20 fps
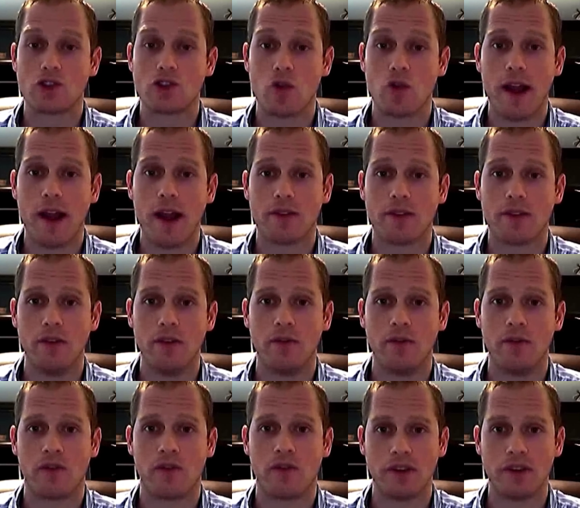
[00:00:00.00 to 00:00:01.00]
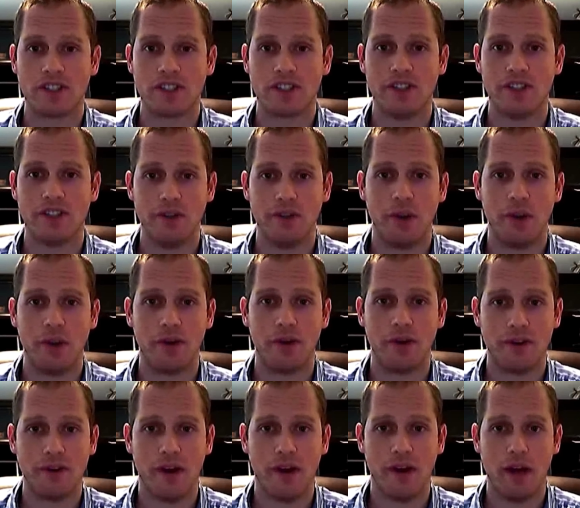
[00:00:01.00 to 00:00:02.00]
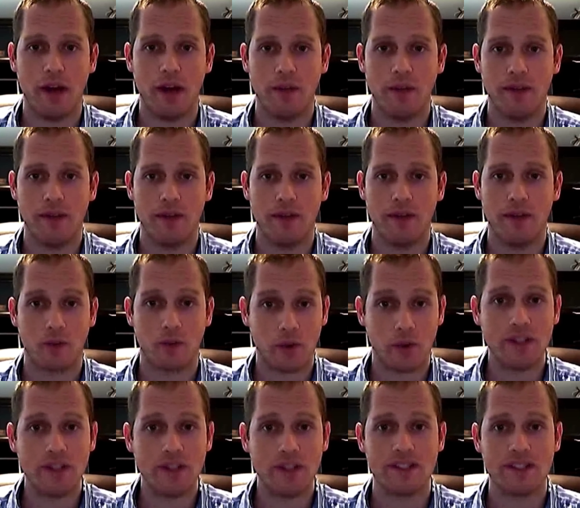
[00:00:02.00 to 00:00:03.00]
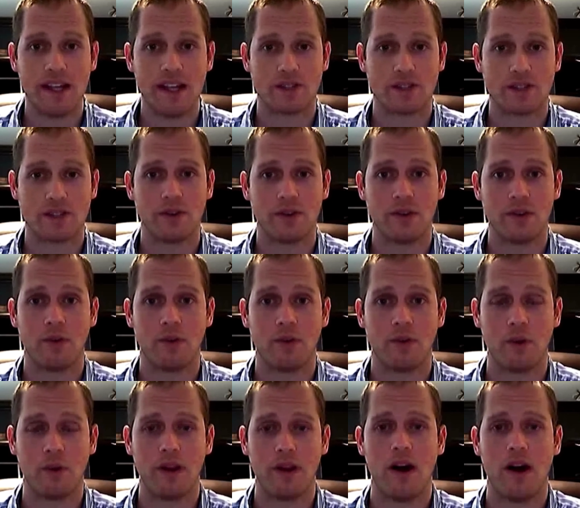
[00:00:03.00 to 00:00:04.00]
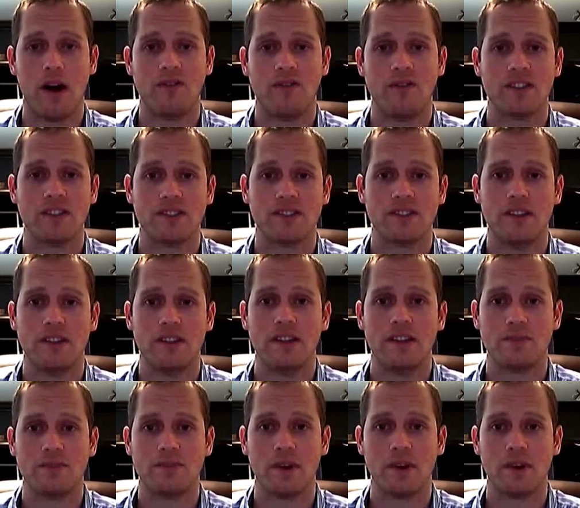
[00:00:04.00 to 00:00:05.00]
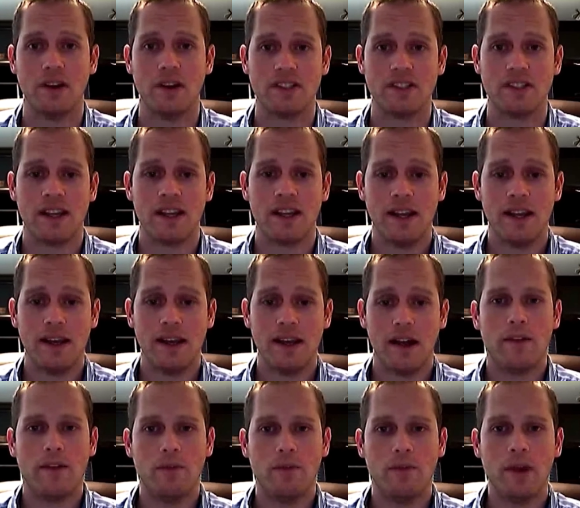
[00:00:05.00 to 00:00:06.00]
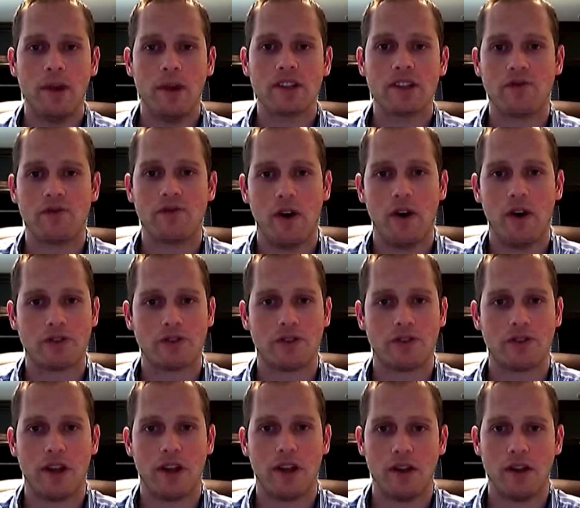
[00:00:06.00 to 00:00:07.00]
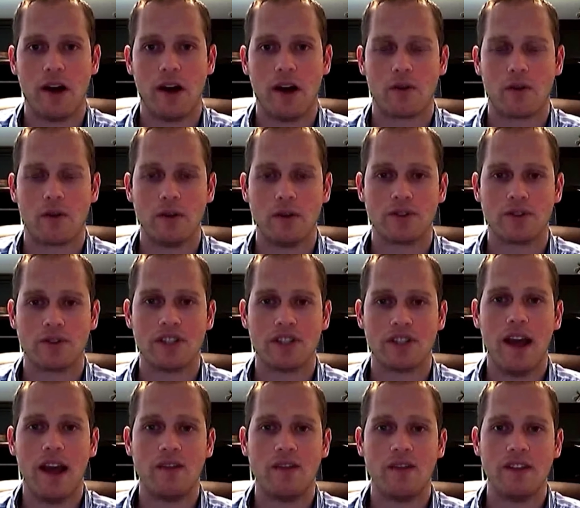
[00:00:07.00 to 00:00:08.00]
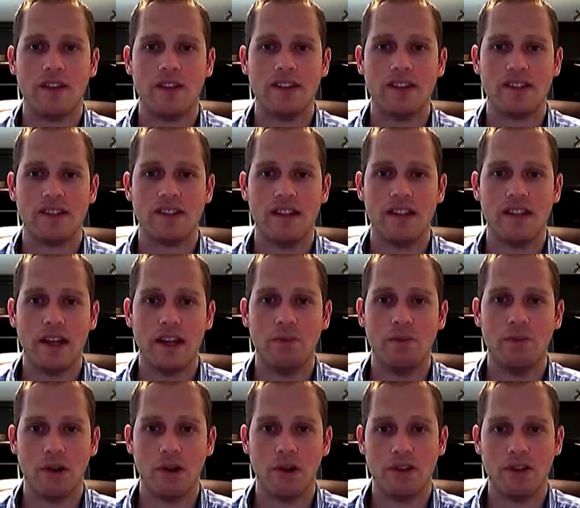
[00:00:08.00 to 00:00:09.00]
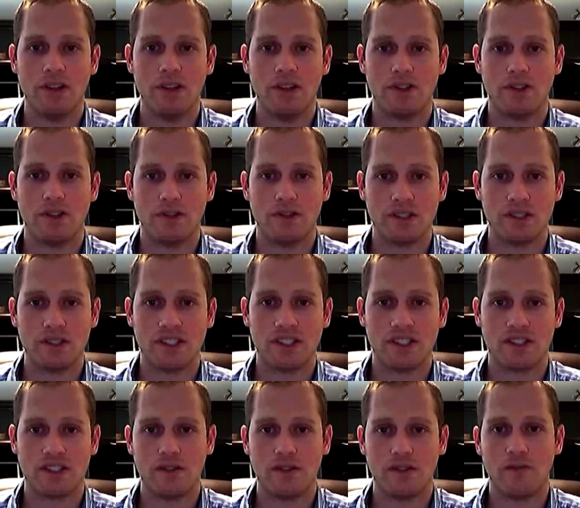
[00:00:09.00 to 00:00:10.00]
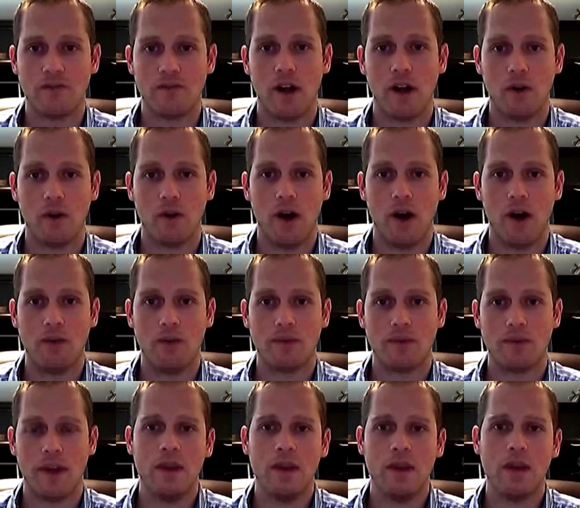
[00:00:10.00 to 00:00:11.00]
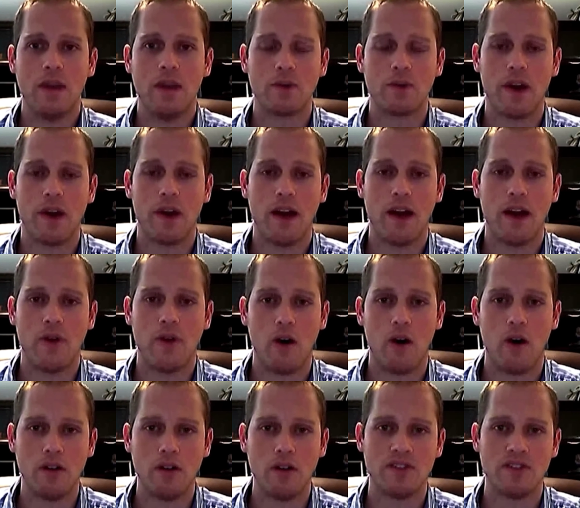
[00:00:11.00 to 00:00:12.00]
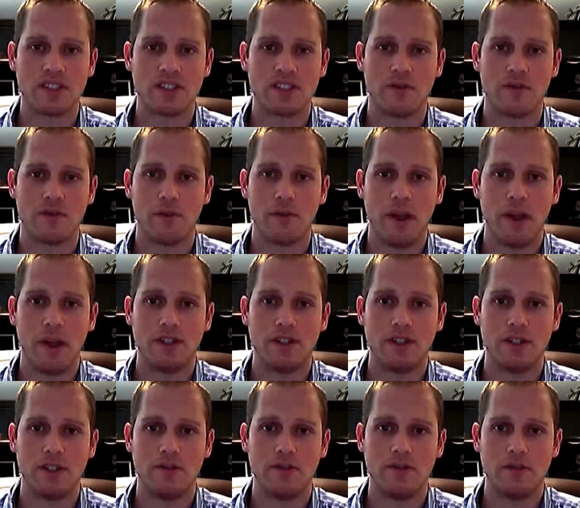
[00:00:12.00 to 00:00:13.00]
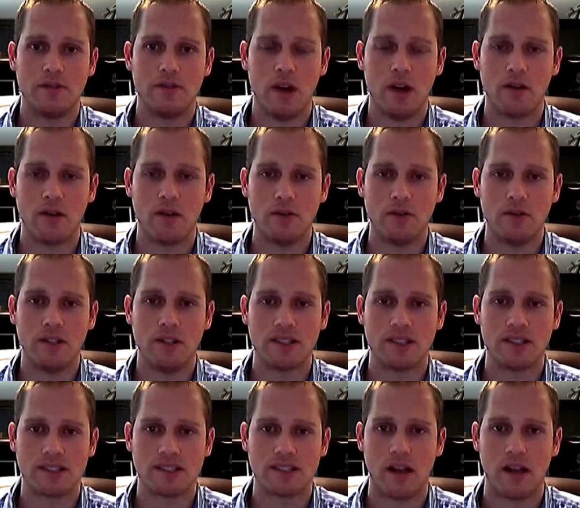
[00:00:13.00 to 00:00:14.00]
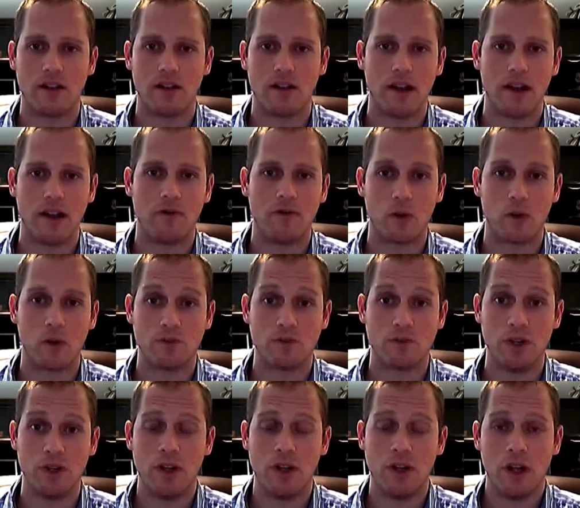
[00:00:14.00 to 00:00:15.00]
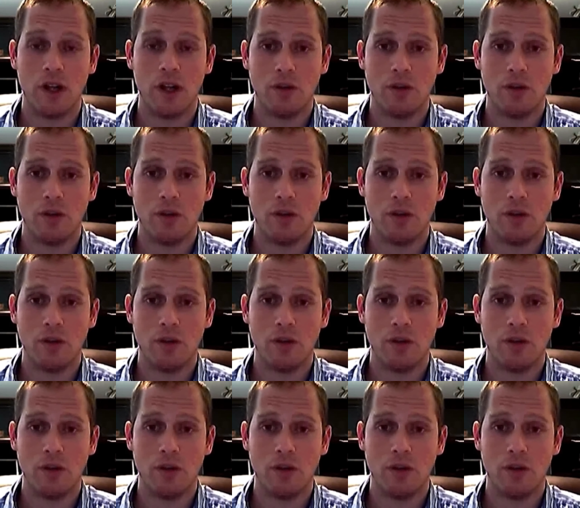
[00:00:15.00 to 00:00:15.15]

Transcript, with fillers: track them for an extended period of time. And, and the reason that's really important, obviously, is because the biggest falter that a lot of realtors have is the inability to consistently follow up. Being able to have all of this information not only consolidated for us, but